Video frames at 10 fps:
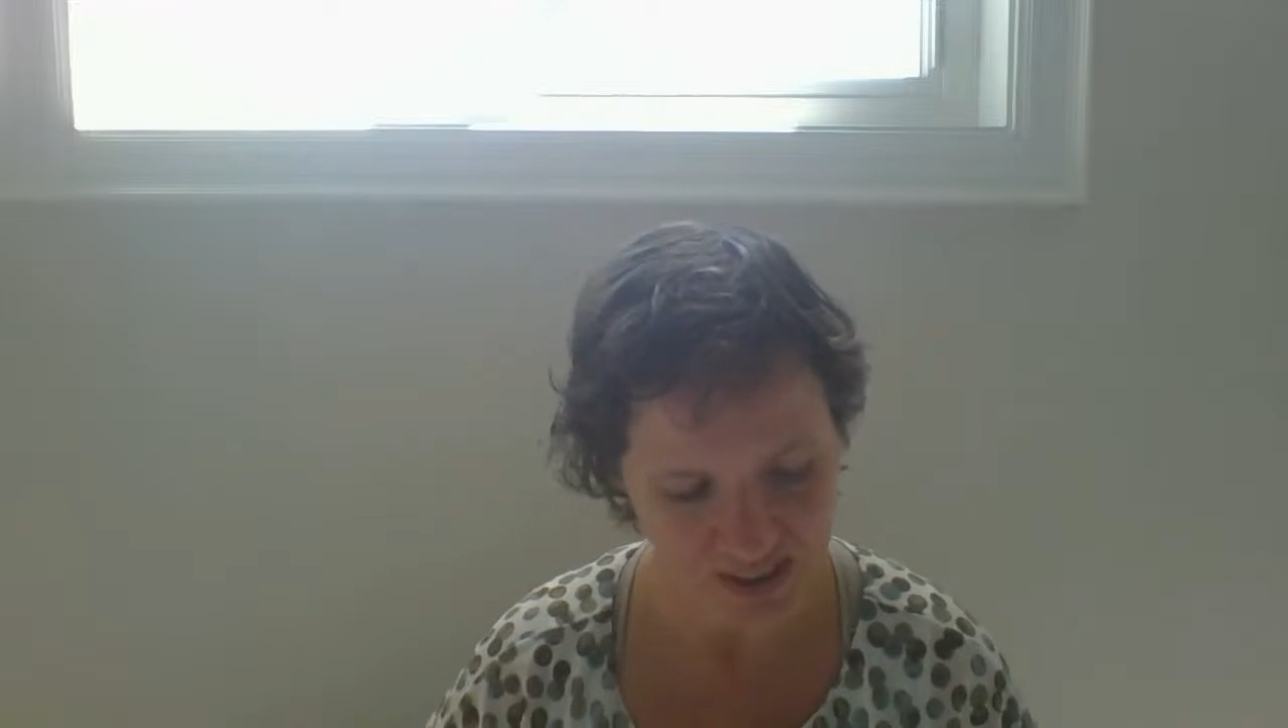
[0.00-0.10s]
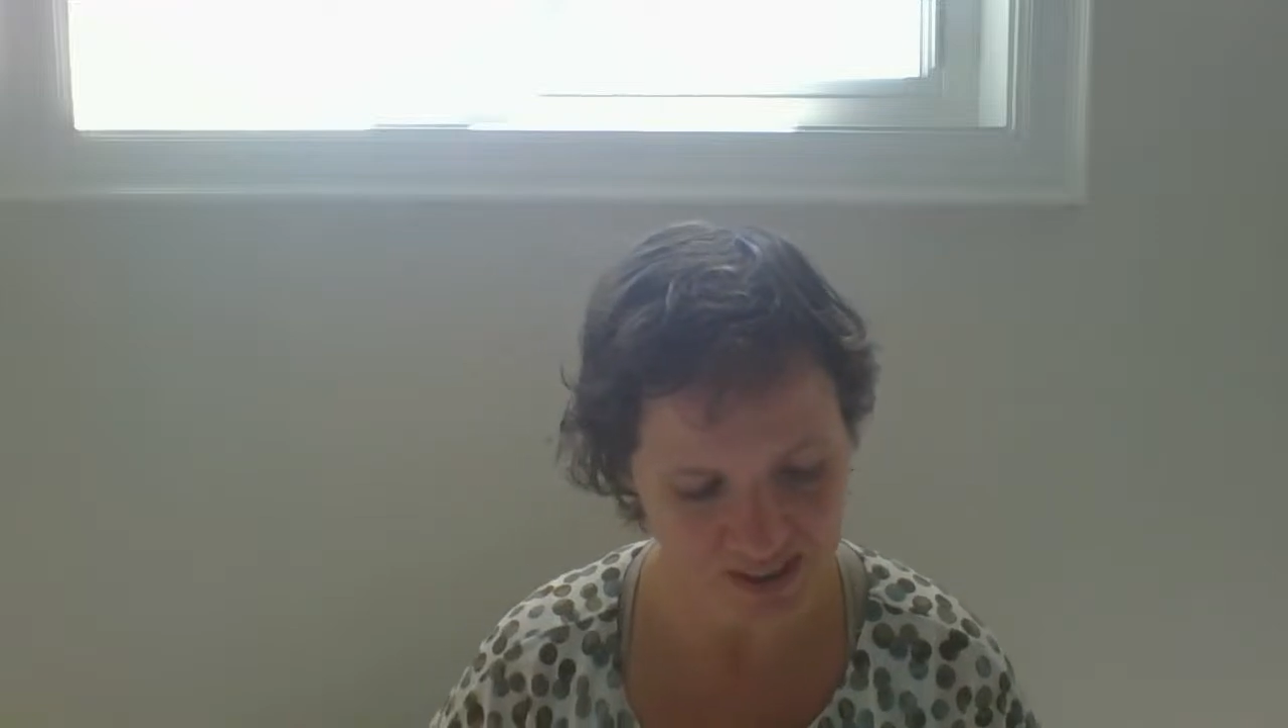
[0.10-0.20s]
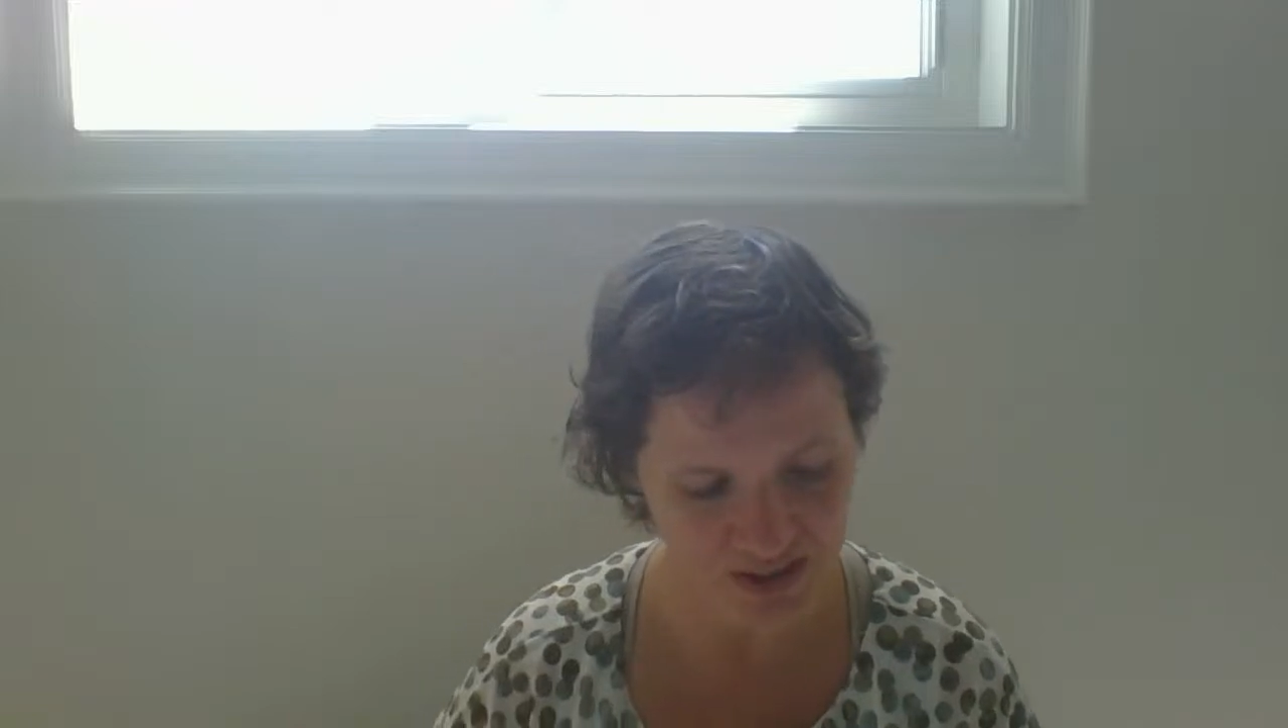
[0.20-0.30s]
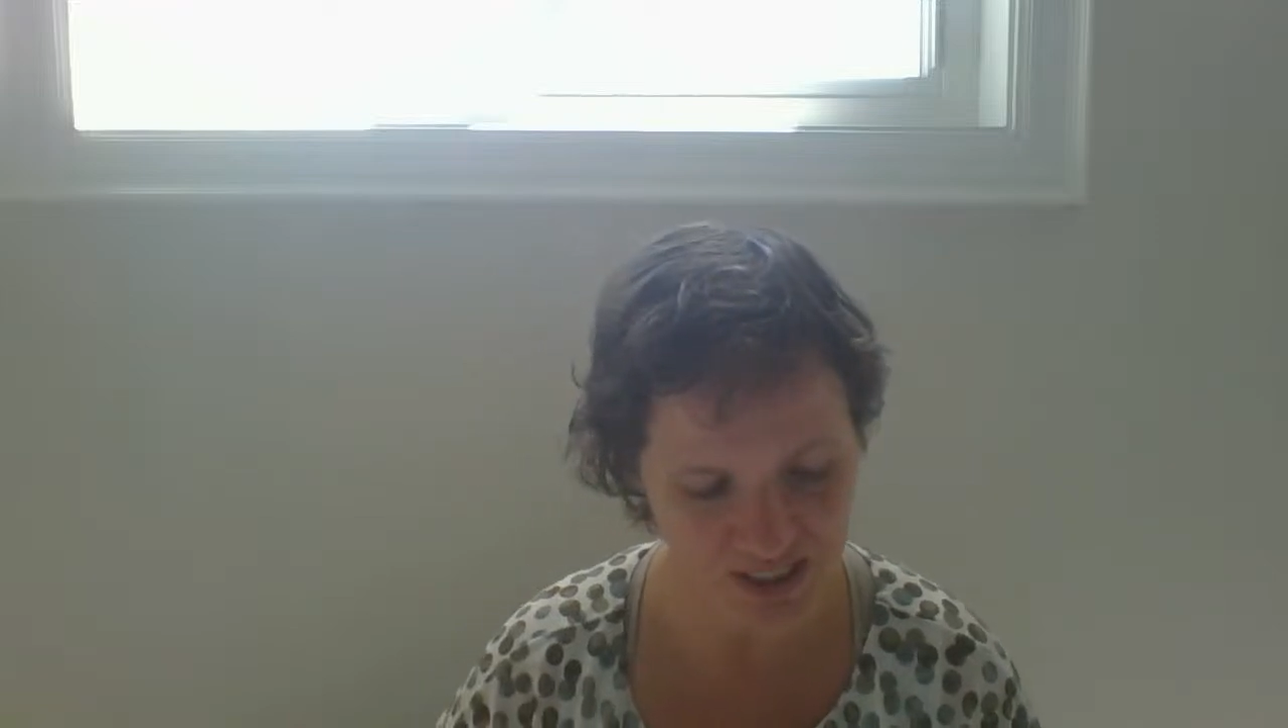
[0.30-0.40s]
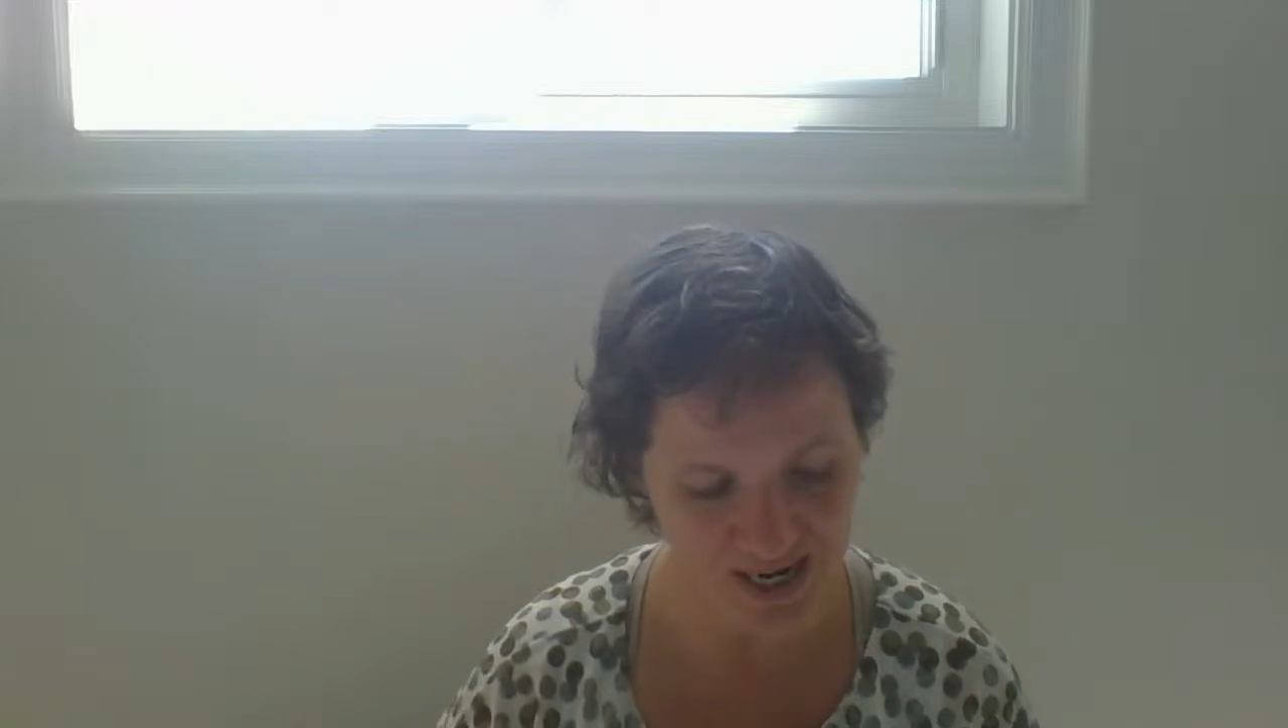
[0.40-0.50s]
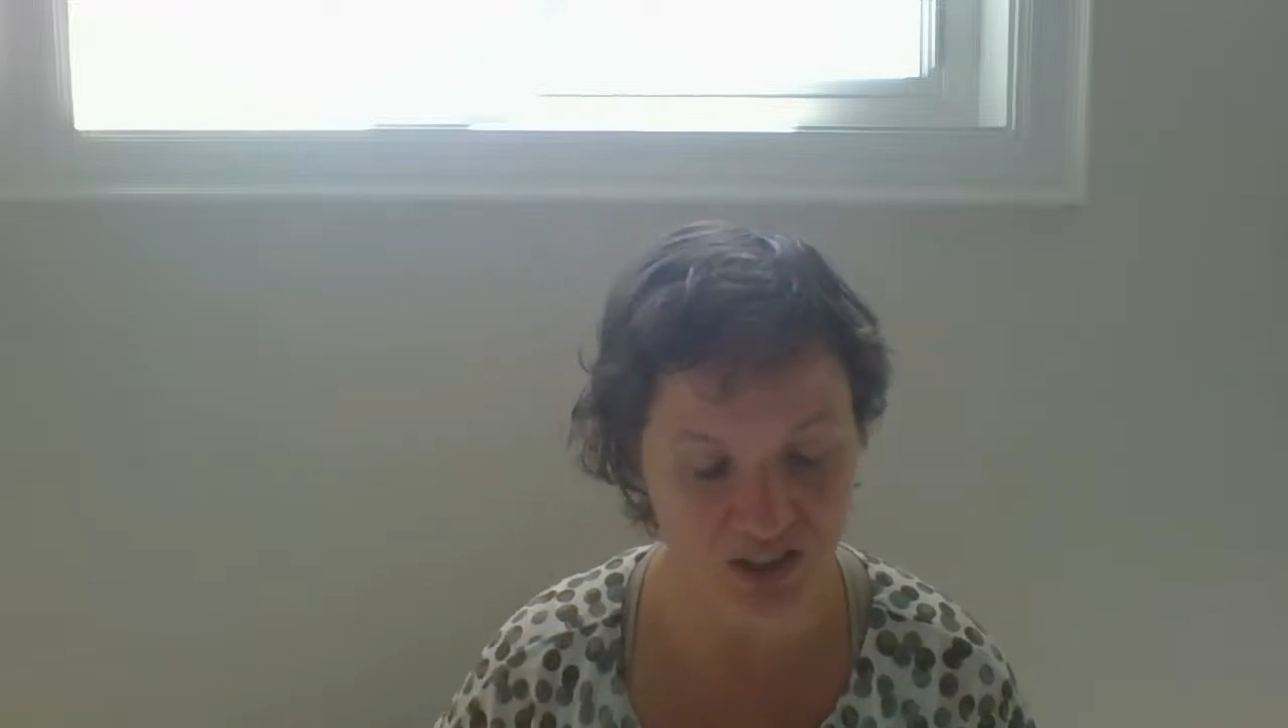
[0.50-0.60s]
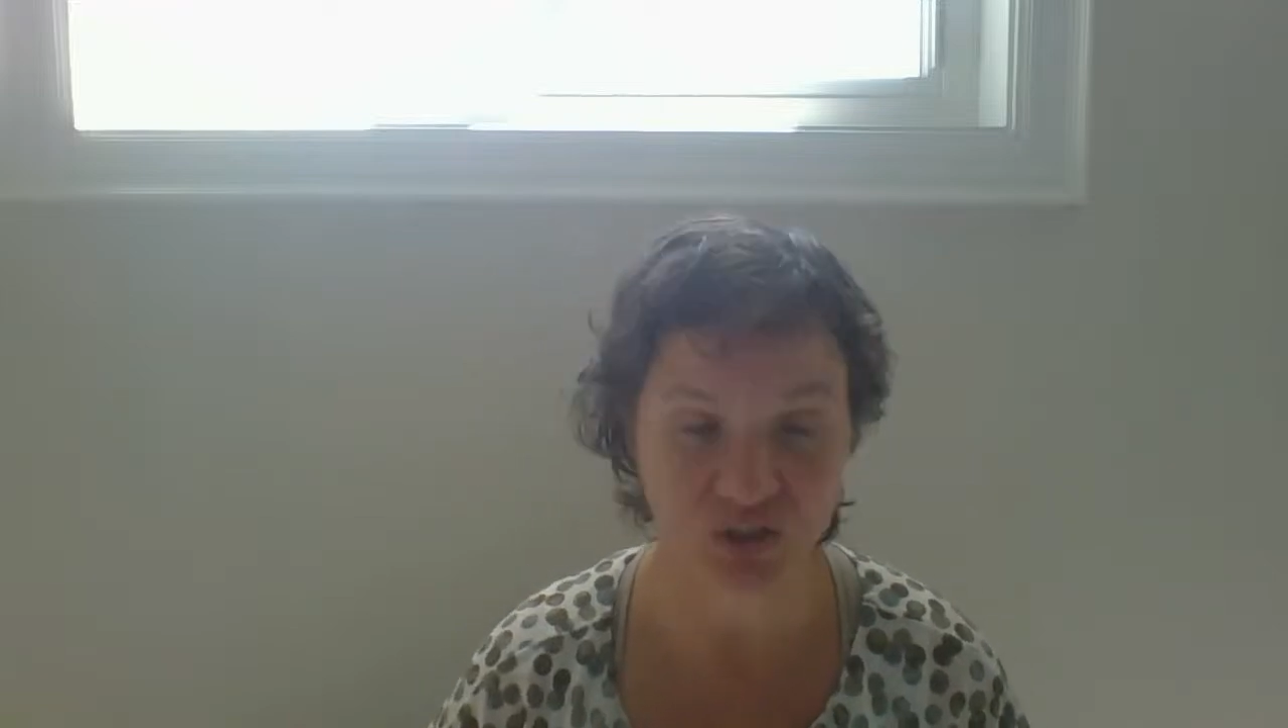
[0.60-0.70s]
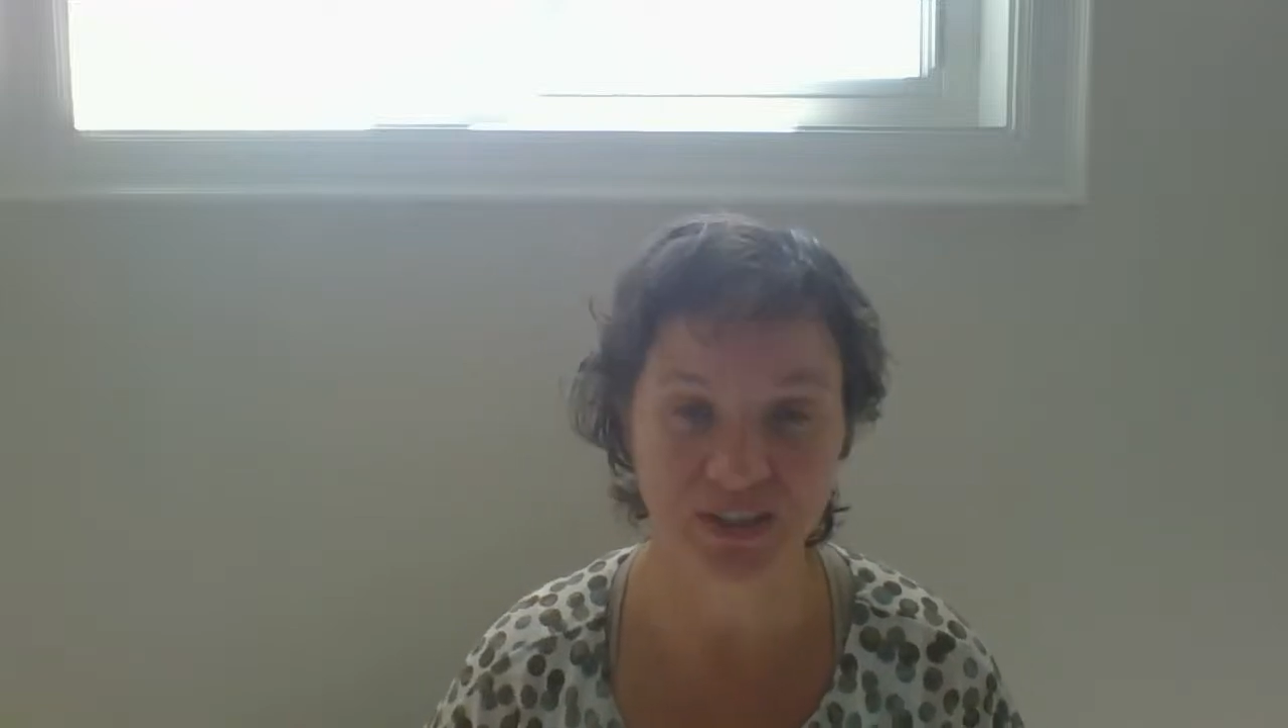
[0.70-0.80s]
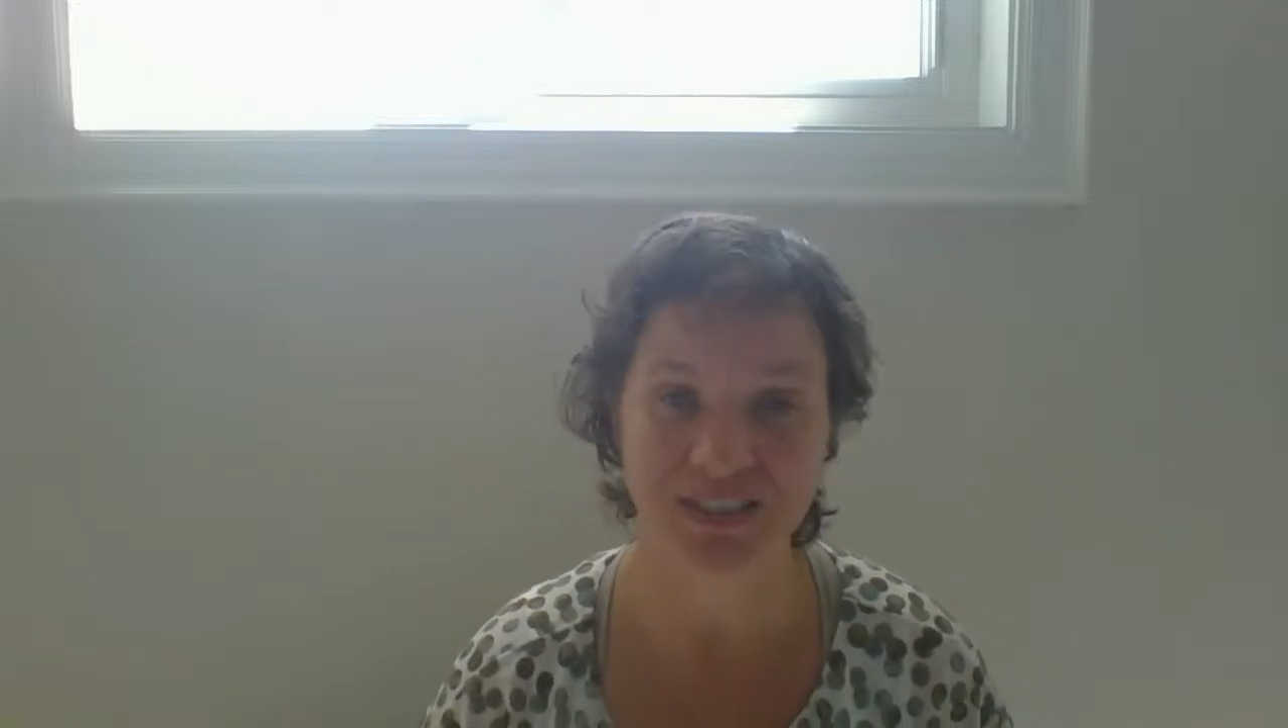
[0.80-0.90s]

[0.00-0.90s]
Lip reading: is to actually